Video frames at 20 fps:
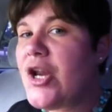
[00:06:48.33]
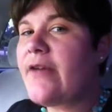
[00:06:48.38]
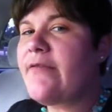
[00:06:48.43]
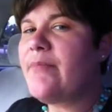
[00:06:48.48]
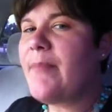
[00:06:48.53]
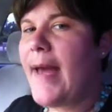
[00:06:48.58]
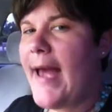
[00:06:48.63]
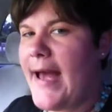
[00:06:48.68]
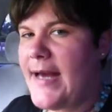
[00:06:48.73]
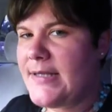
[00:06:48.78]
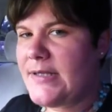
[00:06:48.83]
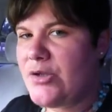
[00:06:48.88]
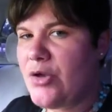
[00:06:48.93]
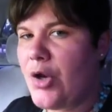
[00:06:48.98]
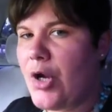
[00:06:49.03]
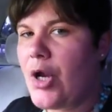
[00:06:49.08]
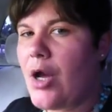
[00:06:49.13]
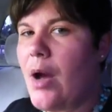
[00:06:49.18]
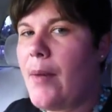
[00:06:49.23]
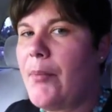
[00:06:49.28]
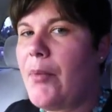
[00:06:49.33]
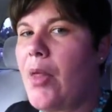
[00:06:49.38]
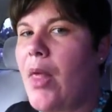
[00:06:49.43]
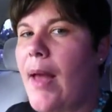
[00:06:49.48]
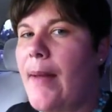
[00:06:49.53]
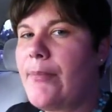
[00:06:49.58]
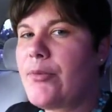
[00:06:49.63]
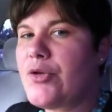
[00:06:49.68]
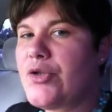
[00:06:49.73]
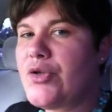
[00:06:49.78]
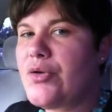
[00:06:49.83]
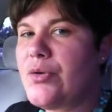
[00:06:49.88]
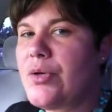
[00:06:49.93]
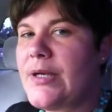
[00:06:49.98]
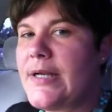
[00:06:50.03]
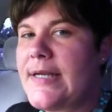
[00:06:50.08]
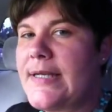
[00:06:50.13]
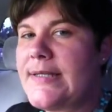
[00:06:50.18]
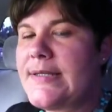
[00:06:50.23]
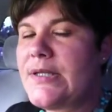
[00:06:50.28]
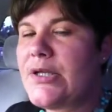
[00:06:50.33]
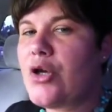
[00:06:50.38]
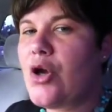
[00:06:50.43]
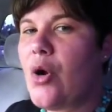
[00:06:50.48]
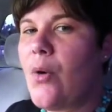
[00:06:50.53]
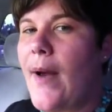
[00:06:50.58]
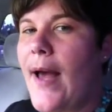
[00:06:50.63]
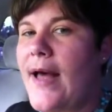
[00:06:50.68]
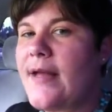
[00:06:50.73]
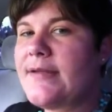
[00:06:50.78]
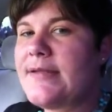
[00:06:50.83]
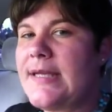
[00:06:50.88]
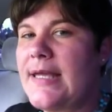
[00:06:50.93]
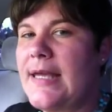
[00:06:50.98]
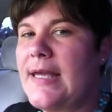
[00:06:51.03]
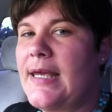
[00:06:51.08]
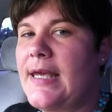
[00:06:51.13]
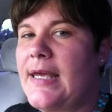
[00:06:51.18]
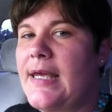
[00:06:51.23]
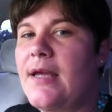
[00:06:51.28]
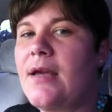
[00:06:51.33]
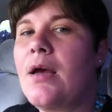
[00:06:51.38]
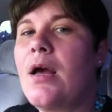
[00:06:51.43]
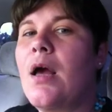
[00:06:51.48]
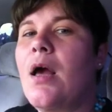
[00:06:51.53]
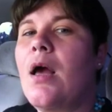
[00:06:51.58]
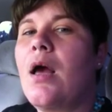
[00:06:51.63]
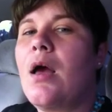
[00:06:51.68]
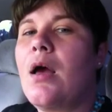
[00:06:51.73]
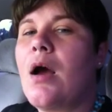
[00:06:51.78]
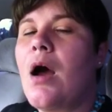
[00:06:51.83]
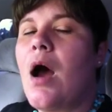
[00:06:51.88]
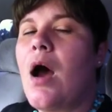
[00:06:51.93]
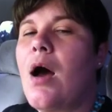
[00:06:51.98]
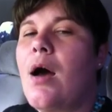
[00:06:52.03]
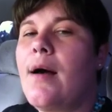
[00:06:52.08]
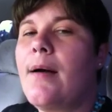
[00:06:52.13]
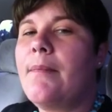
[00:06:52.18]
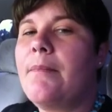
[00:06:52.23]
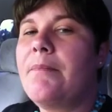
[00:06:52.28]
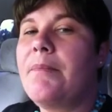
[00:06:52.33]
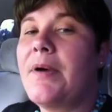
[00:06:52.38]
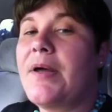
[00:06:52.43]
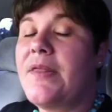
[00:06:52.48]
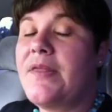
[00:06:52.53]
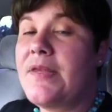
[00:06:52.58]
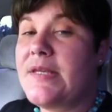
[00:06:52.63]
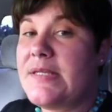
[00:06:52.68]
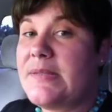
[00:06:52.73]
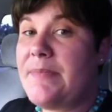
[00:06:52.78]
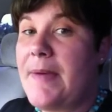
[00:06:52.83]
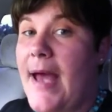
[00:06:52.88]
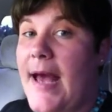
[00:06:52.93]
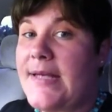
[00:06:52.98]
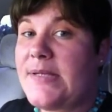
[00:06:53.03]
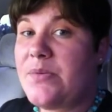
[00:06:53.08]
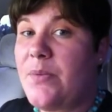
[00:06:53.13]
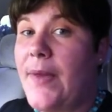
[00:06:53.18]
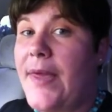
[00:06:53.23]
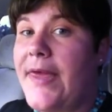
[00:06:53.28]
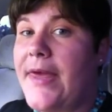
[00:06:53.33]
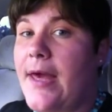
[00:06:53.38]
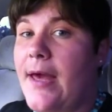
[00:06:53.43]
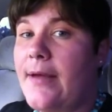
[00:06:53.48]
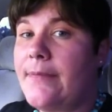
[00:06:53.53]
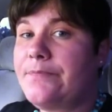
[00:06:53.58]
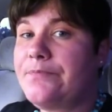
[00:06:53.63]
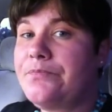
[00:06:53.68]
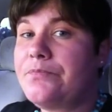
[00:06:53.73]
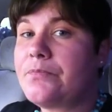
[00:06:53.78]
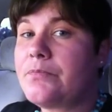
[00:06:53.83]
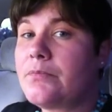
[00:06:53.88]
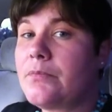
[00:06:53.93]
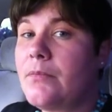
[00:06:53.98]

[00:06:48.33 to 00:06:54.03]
I've passed on a couple opportunities to go out to eat, but this past weekend,